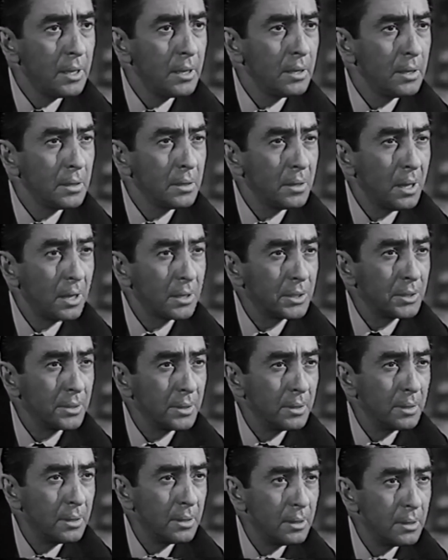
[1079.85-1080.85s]
aneurysm.
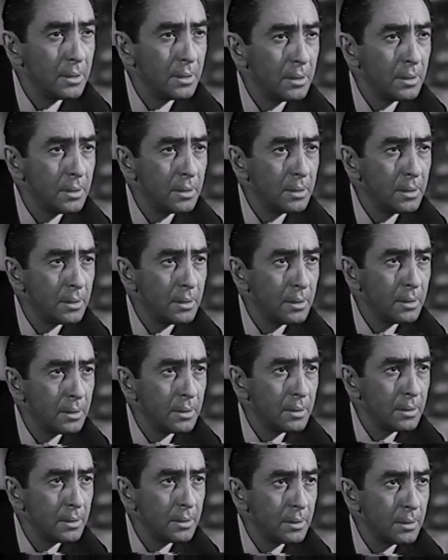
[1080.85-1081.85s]
Doctor.
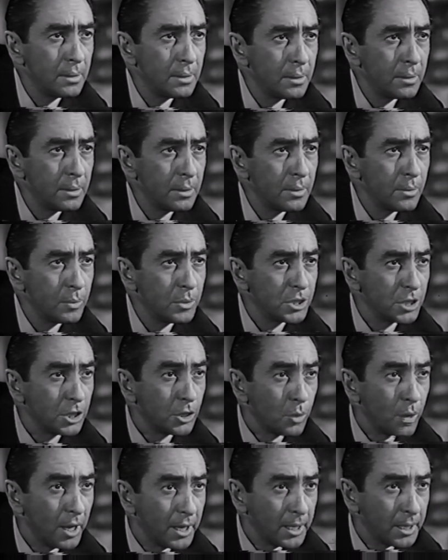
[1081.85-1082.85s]
Yes?
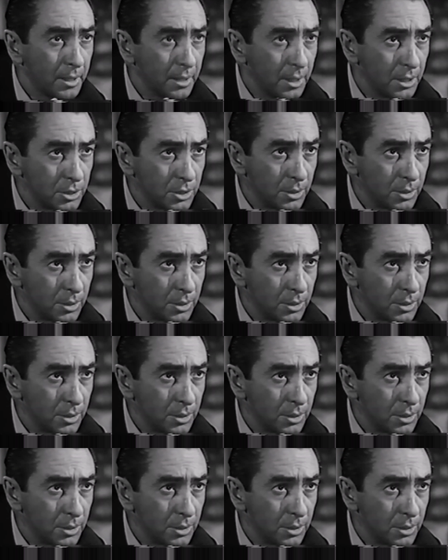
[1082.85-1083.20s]
Was it a chronic